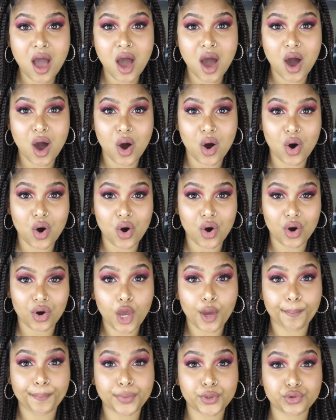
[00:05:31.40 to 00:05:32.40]
are
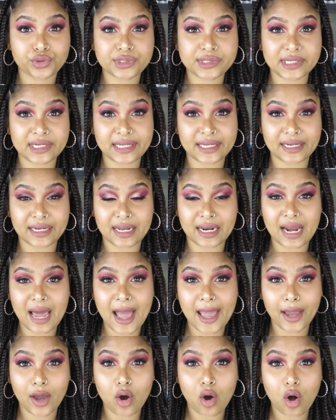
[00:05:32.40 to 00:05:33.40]
butylene
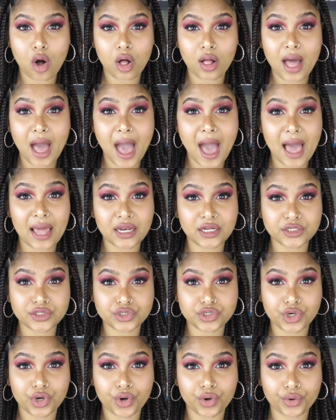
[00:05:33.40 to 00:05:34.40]
glycol,
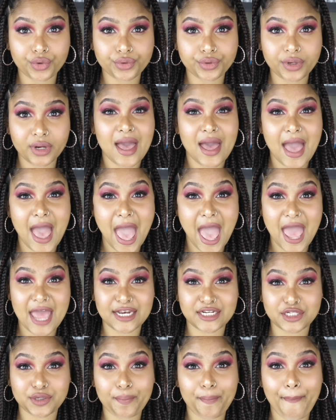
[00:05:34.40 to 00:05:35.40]
allantoin
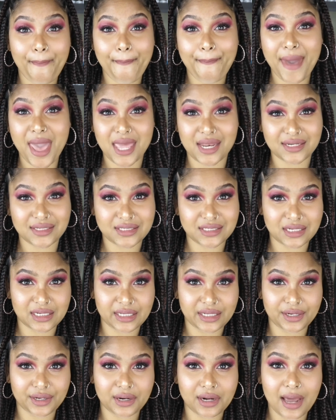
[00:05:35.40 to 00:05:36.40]
and
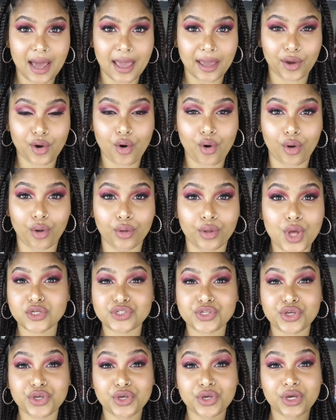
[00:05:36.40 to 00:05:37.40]
pentylene glycol.
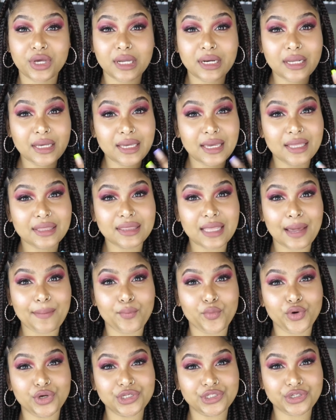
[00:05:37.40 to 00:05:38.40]
So you're gonna get that
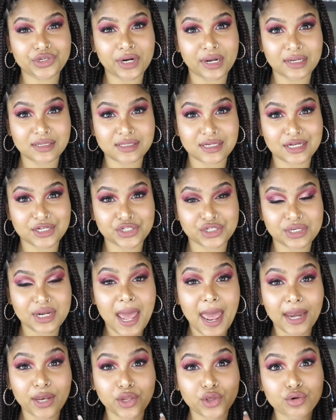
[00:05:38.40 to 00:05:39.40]
moisturization
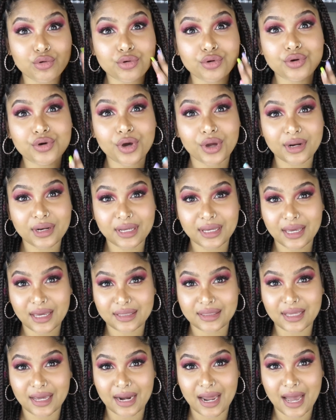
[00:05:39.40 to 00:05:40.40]
and you're gonna
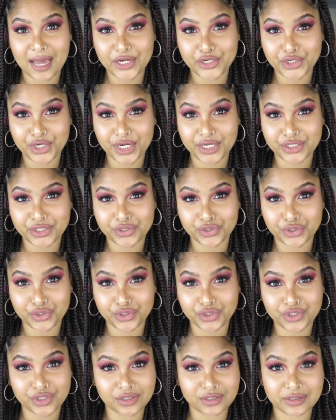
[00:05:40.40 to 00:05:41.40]
get that hydration
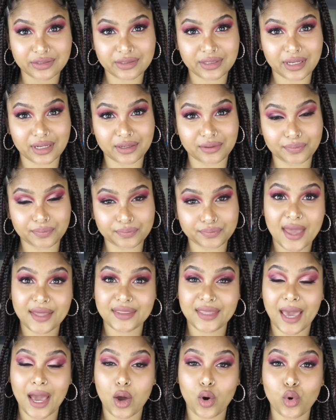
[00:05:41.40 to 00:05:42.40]
onto your skin.
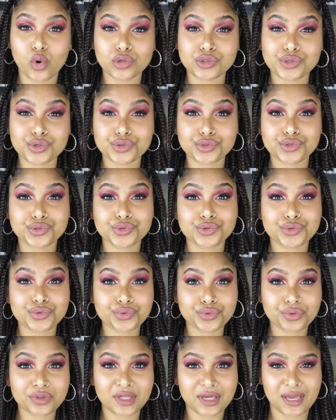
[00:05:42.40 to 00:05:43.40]
There are also
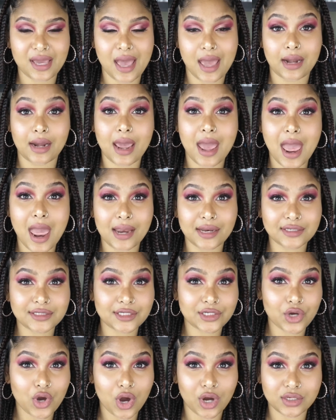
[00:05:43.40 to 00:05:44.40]
soothing and
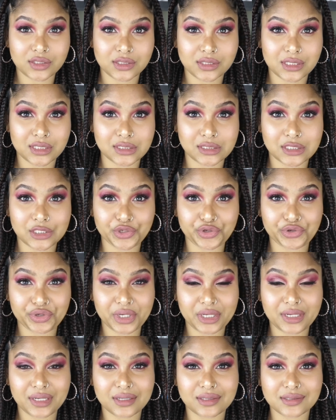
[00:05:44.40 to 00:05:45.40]
antioxidant
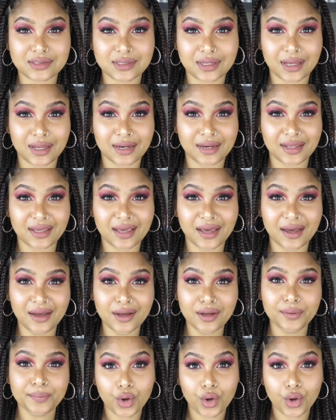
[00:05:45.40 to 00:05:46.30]
ingredients in here